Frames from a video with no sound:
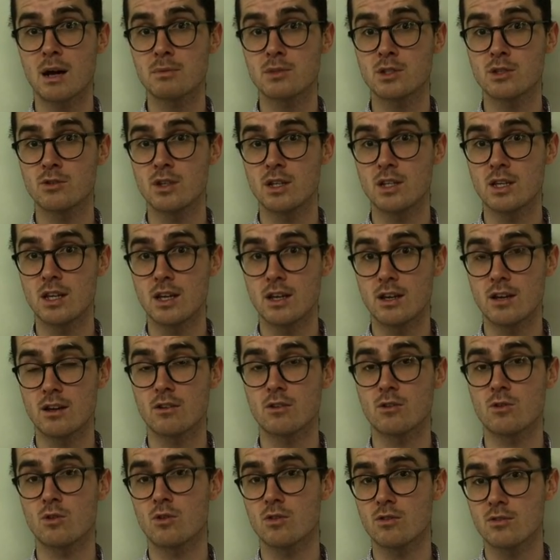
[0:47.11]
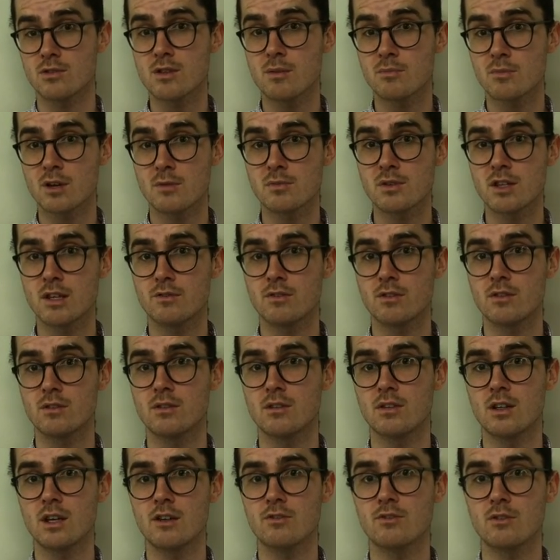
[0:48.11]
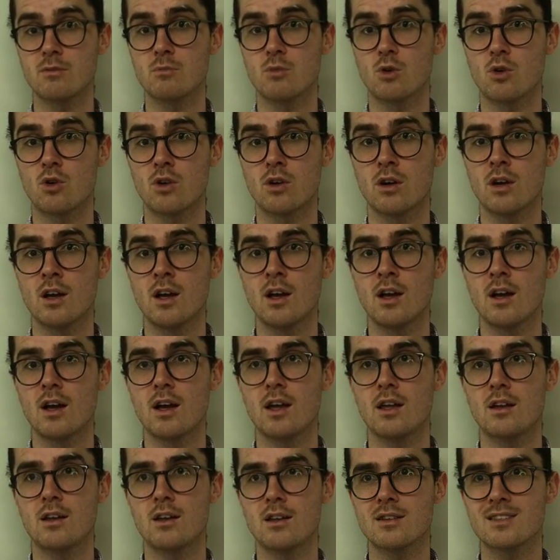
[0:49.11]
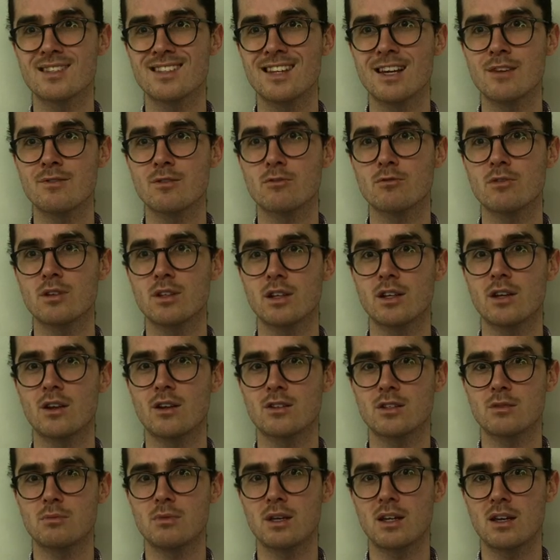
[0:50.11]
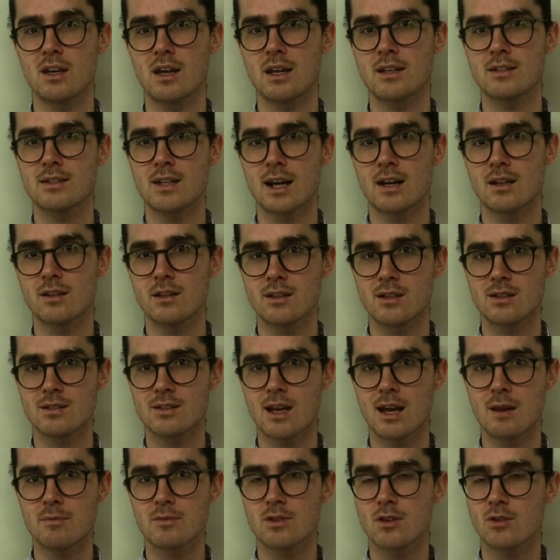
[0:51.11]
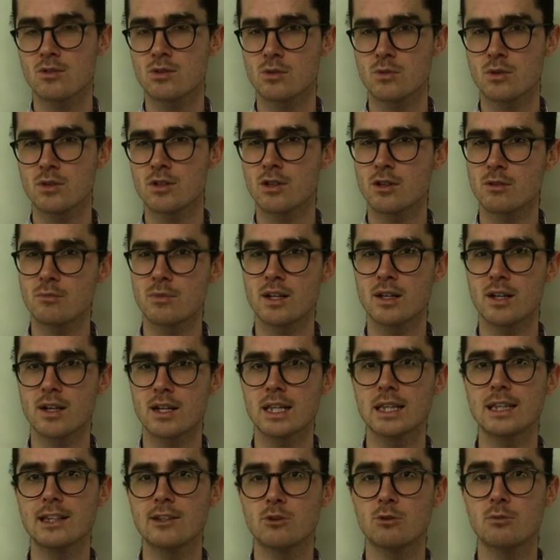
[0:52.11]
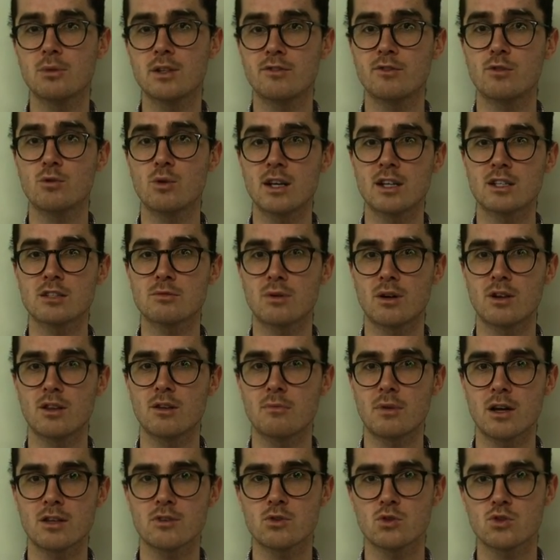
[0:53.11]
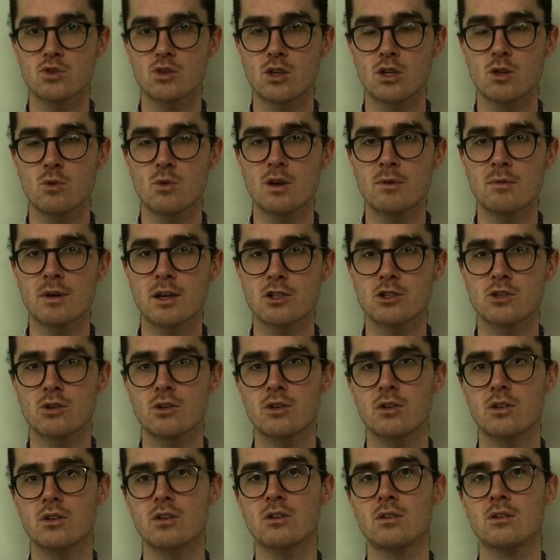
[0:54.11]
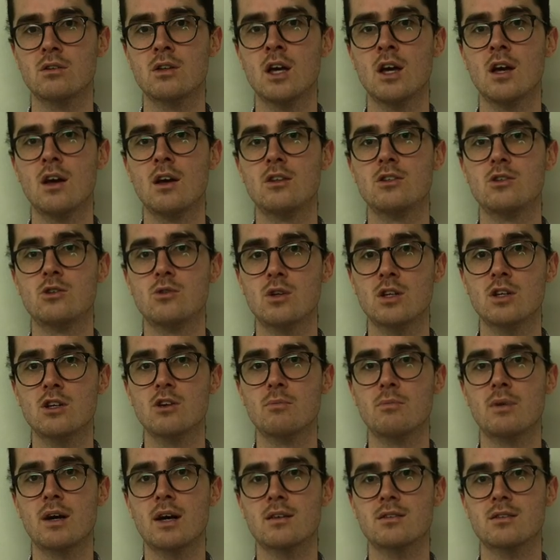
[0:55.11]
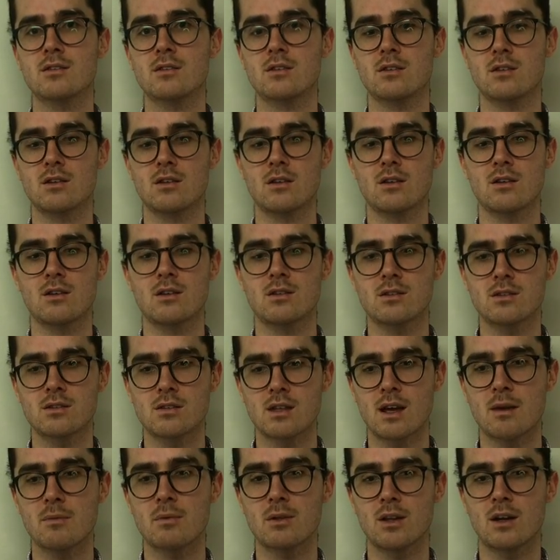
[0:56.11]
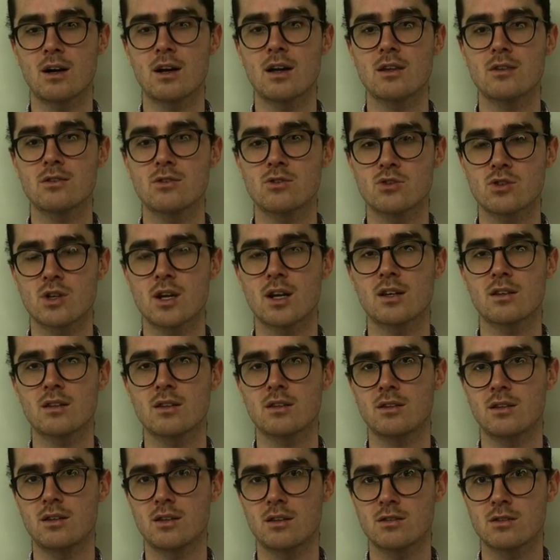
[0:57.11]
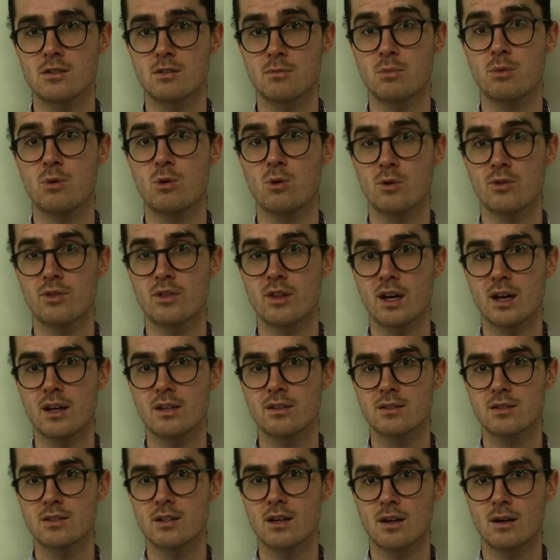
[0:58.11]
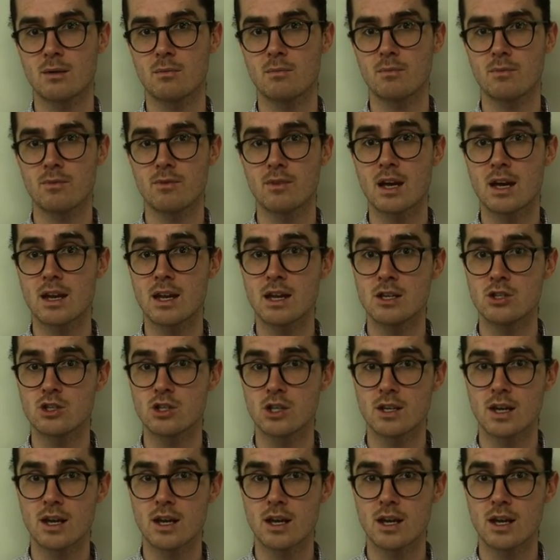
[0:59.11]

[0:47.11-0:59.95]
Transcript: a year, or sometimes even more, and it's never really going to be exactly the same. So it's always going to be like a little bit of a weak spot in the muscle. So you want to make sure that you're doing your best to stabilize, strengthen, and support that injured